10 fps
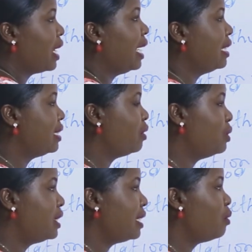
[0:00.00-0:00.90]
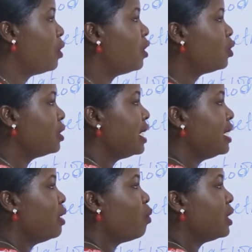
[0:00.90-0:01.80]
And we also
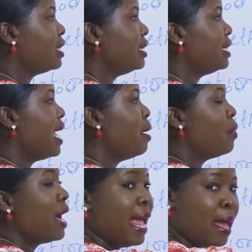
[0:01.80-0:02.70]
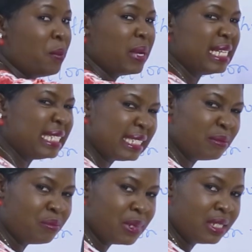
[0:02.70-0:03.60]
said, what is m? M
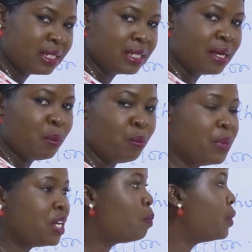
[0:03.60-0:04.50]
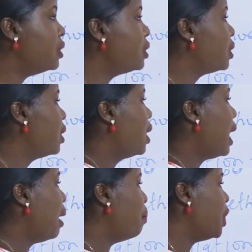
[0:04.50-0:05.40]
means midpoint.
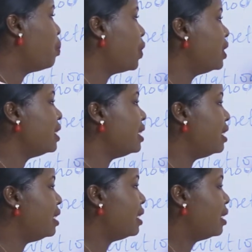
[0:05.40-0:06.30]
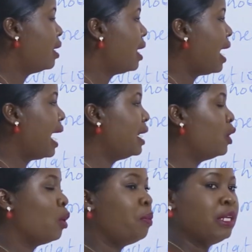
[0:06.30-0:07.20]
And midpoint is
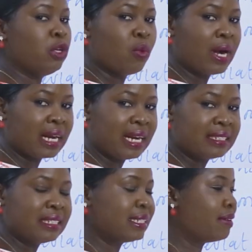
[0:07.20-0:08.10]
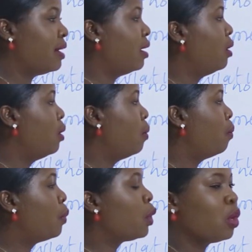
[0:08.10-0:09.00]
adding up the lower class interval
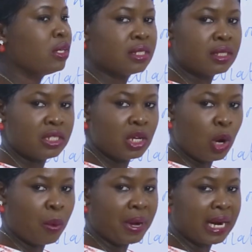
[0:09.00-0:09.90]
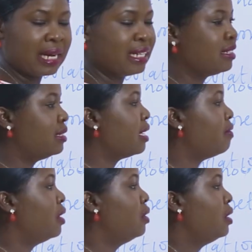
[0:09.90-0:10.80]
plus the upper class
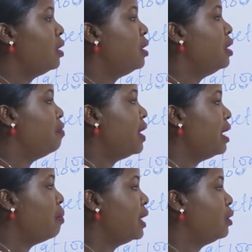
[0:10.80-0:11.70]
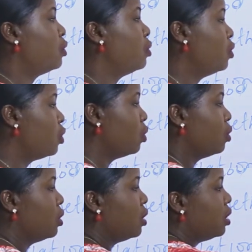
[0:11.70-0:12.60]
interval divided by 2.
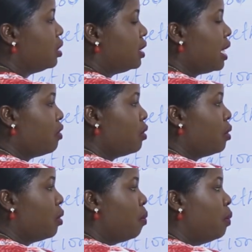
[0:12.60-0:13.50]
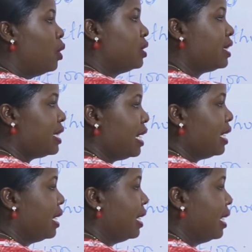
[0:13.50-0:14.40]
So 0 plus 10